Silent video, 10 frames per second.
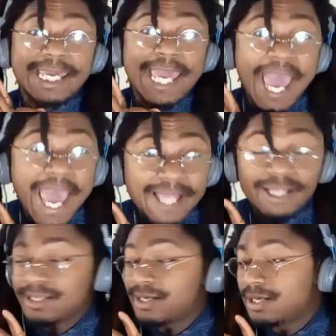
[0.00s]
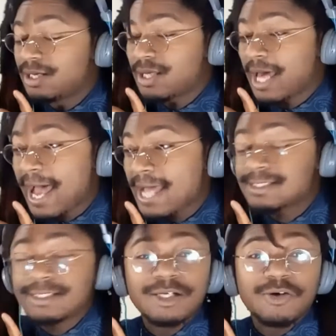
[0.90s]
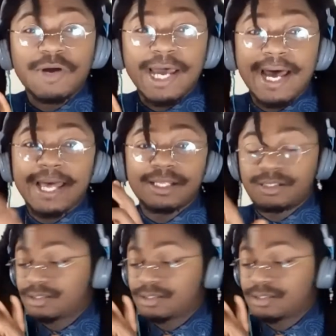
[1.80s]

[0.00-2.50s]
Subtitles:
Cat. I still got,